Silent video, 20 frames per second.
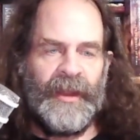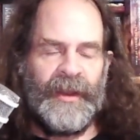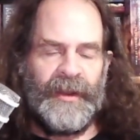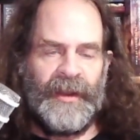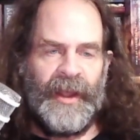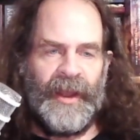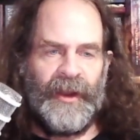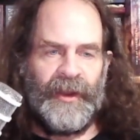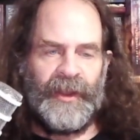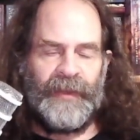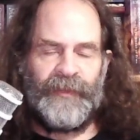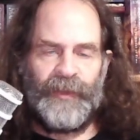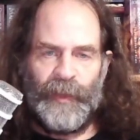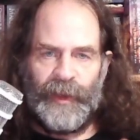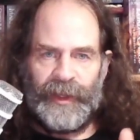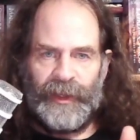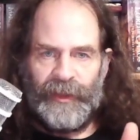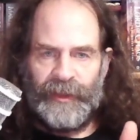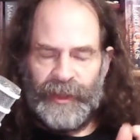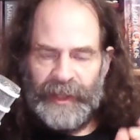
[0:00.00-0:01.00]
Now, if you
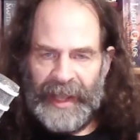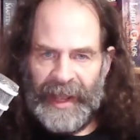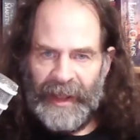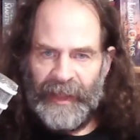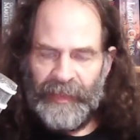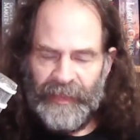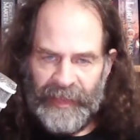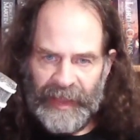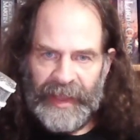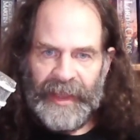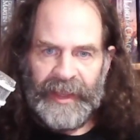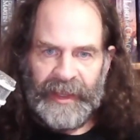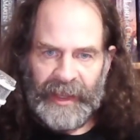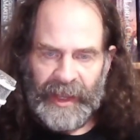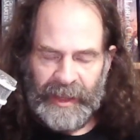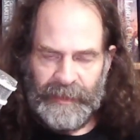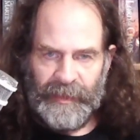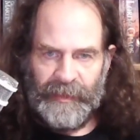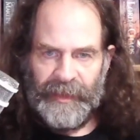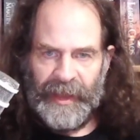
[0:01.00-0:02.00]
want to look at how they
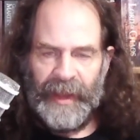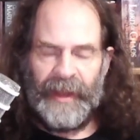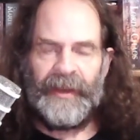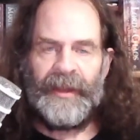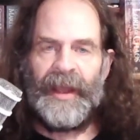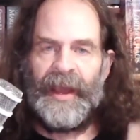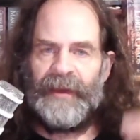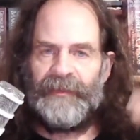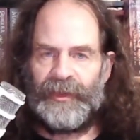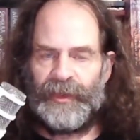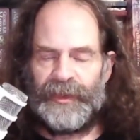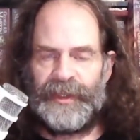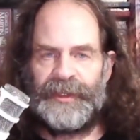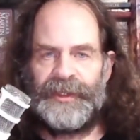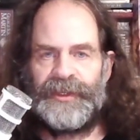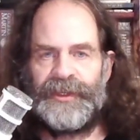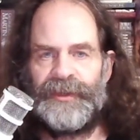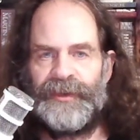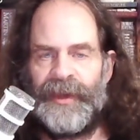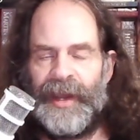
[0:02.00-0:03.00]
came about, have a look
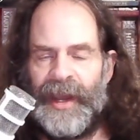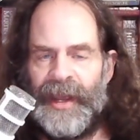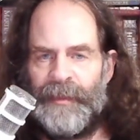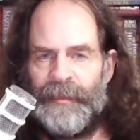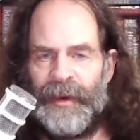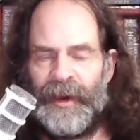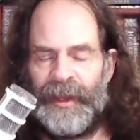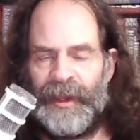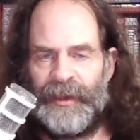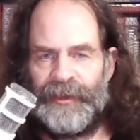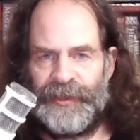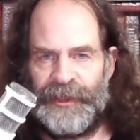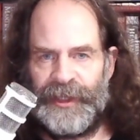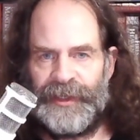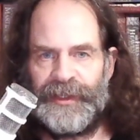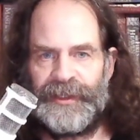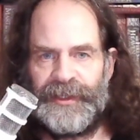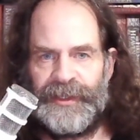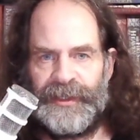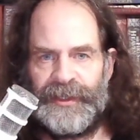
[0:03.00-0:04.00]
into
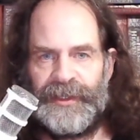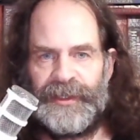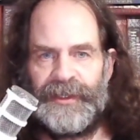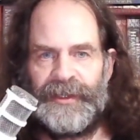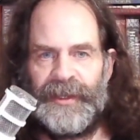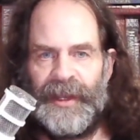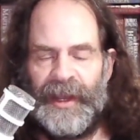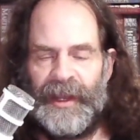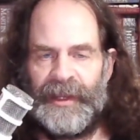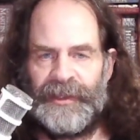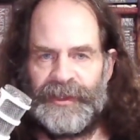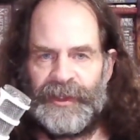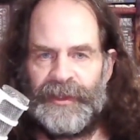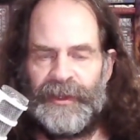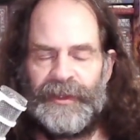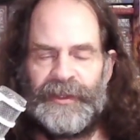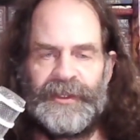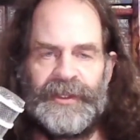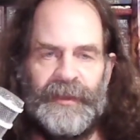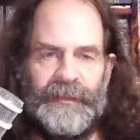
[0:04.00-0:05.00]
abiogenesis as a
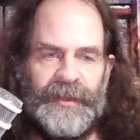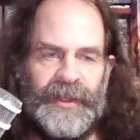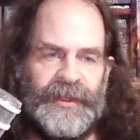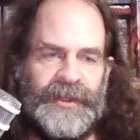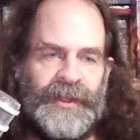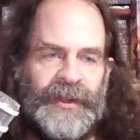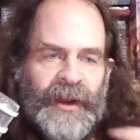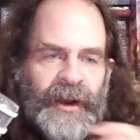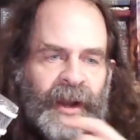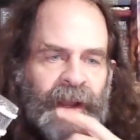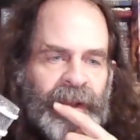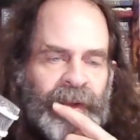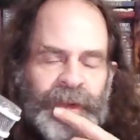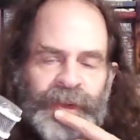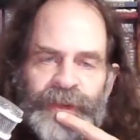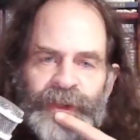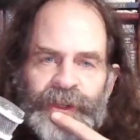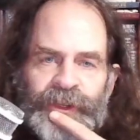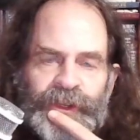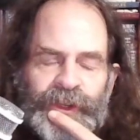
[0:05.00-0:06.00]
concept. There's a guy on
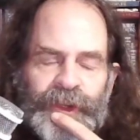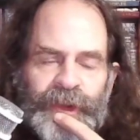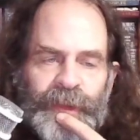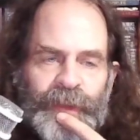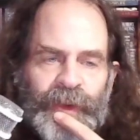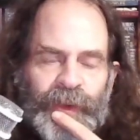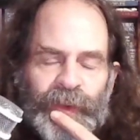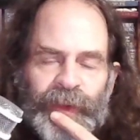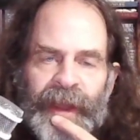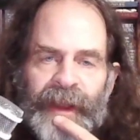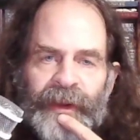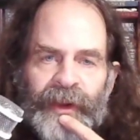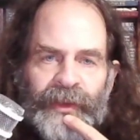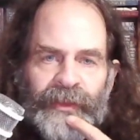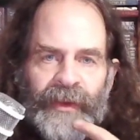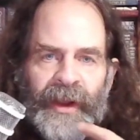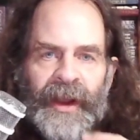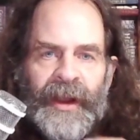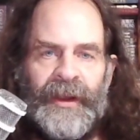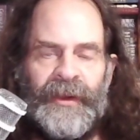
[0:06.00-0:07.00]
YouTube called Aaron
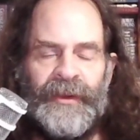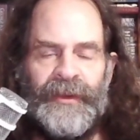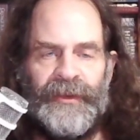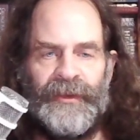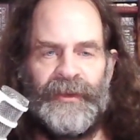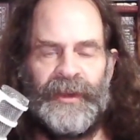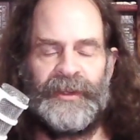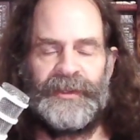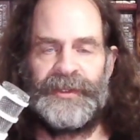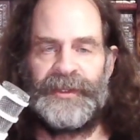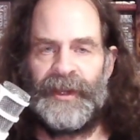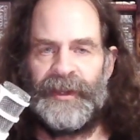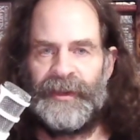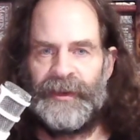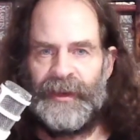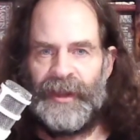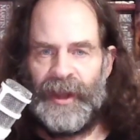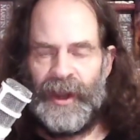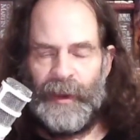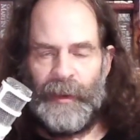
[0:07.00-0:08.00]
Ra who has
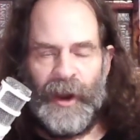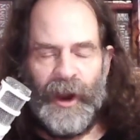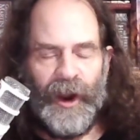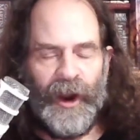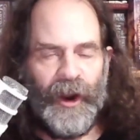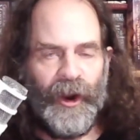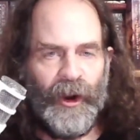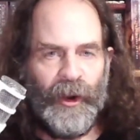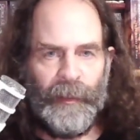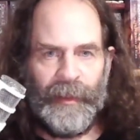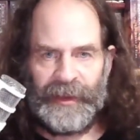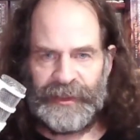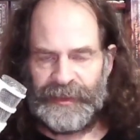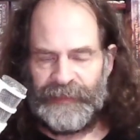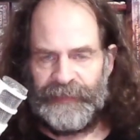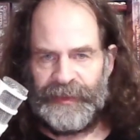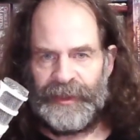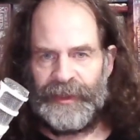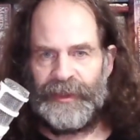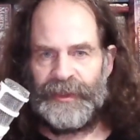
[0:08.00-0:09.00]
done a whole bunch
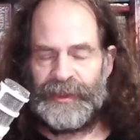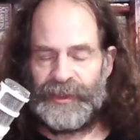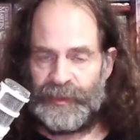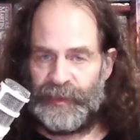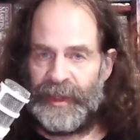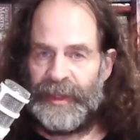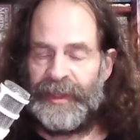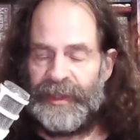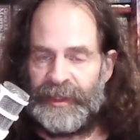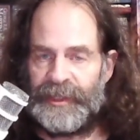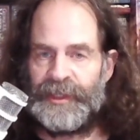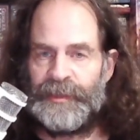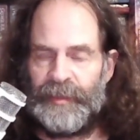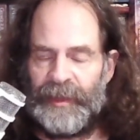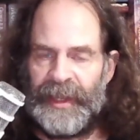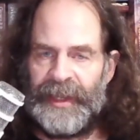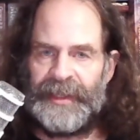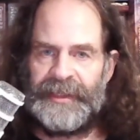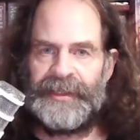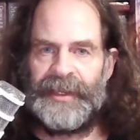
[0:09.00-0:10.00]
of videos where he
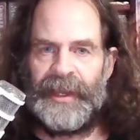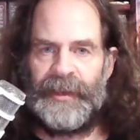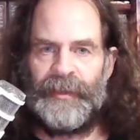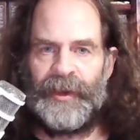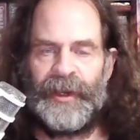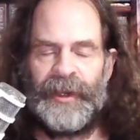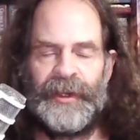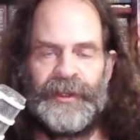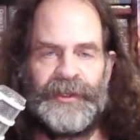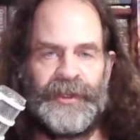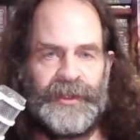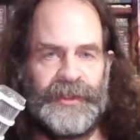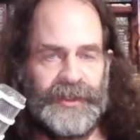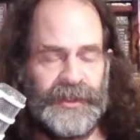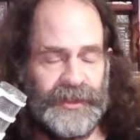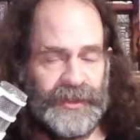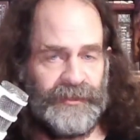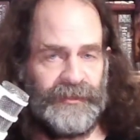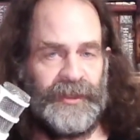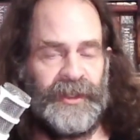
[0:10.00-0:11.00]
explains
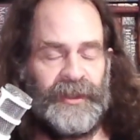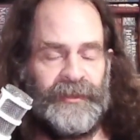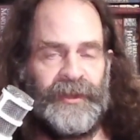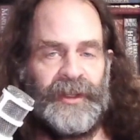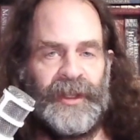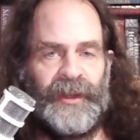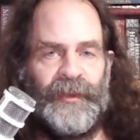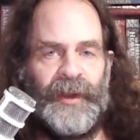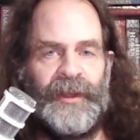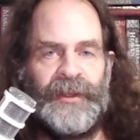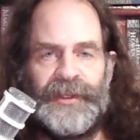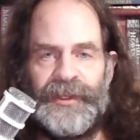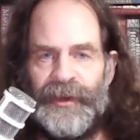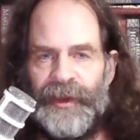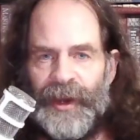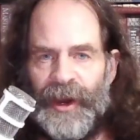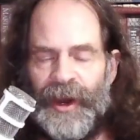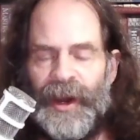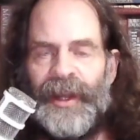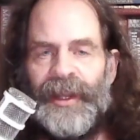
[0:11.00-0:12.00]
abiogenesis really, really well. So
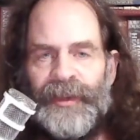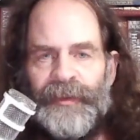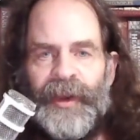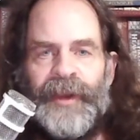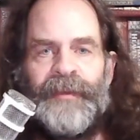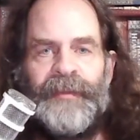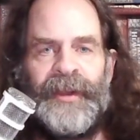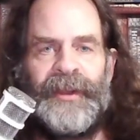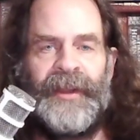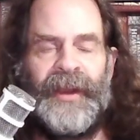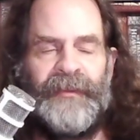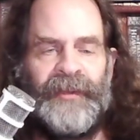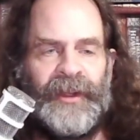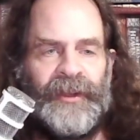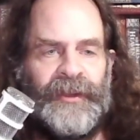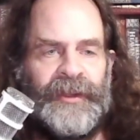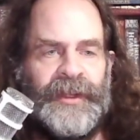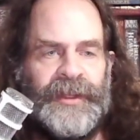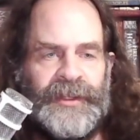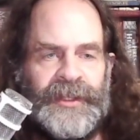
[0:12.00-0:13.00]
I'd highly recommend having a
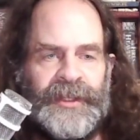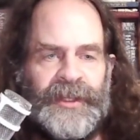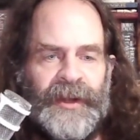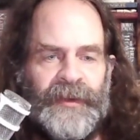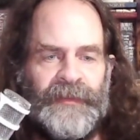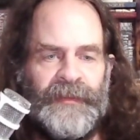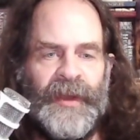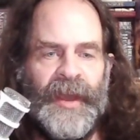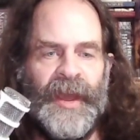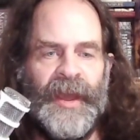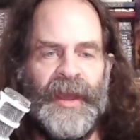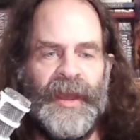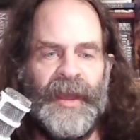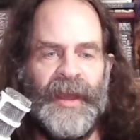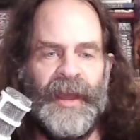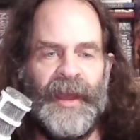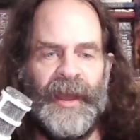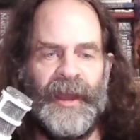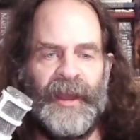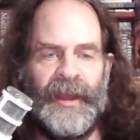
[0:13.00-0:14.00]
look at his stuff.
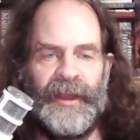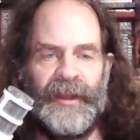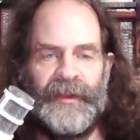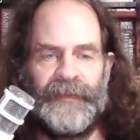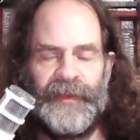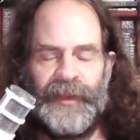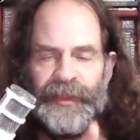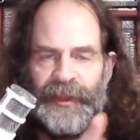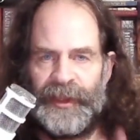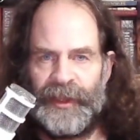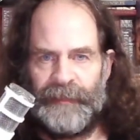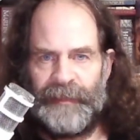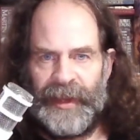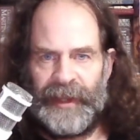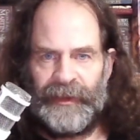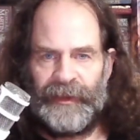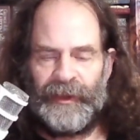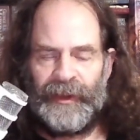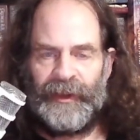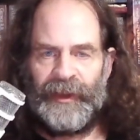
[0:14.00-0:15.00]
And if I think
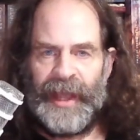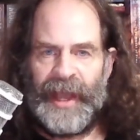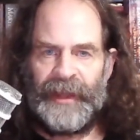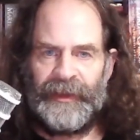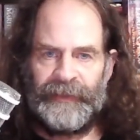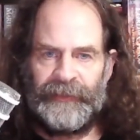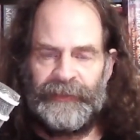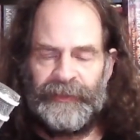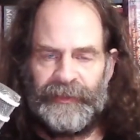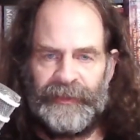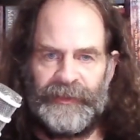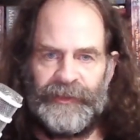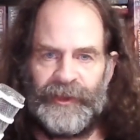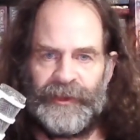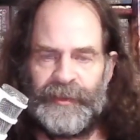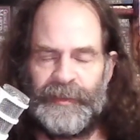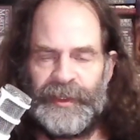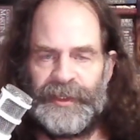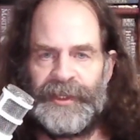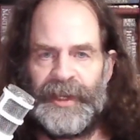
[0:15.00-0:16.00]
about it, I'll add it to the
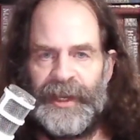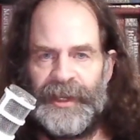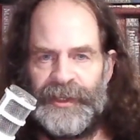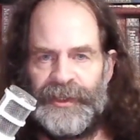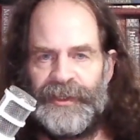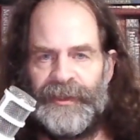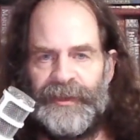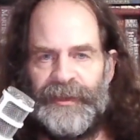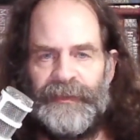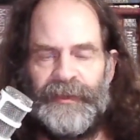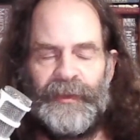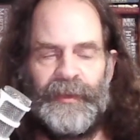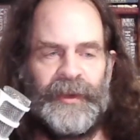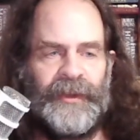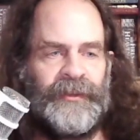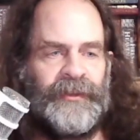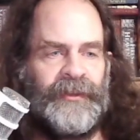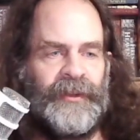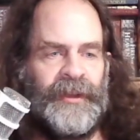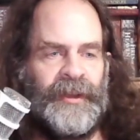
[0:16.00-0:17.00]
documentation if you want
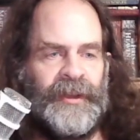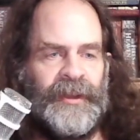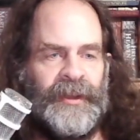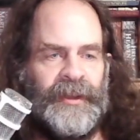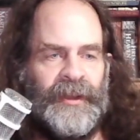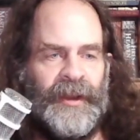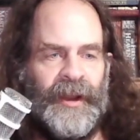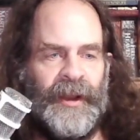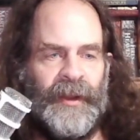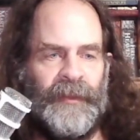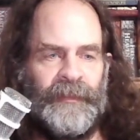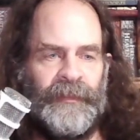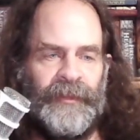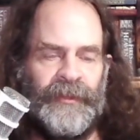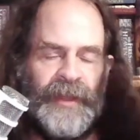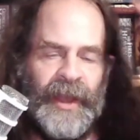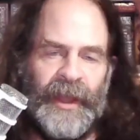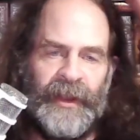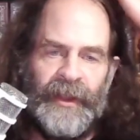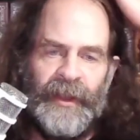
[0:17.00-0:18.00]
to see
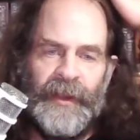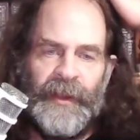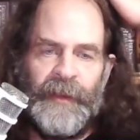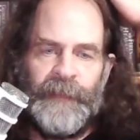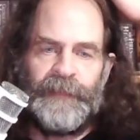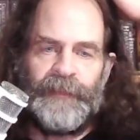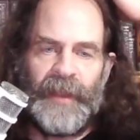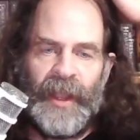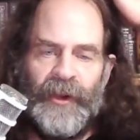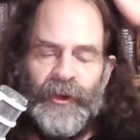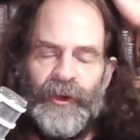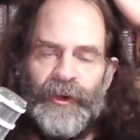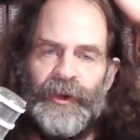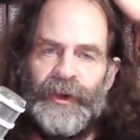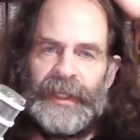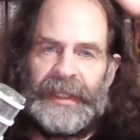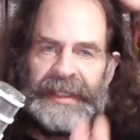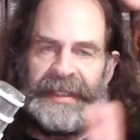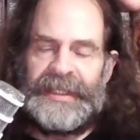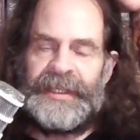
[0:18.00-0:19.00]
that, or
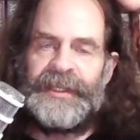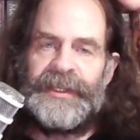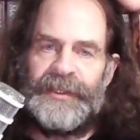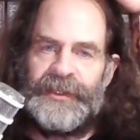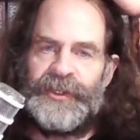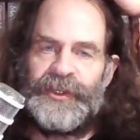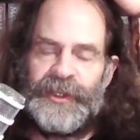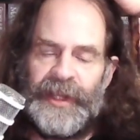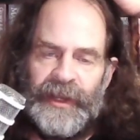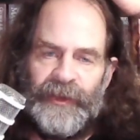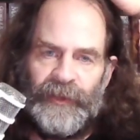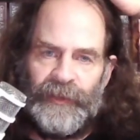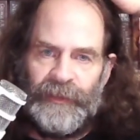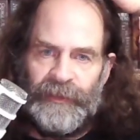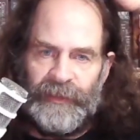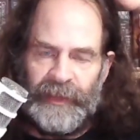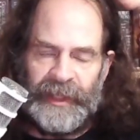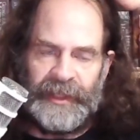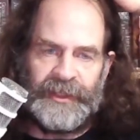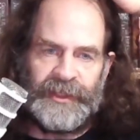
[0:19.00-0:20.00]
at least his channel
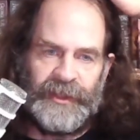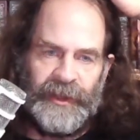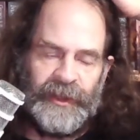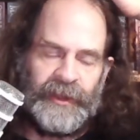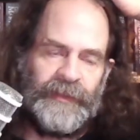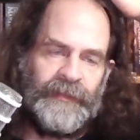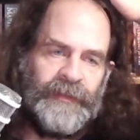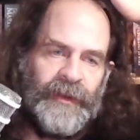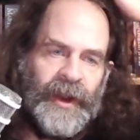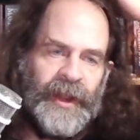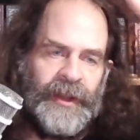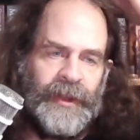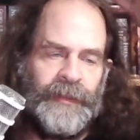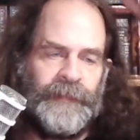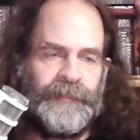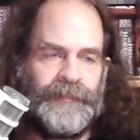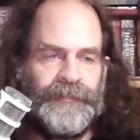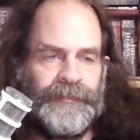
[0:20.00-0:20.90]
link so you can find it.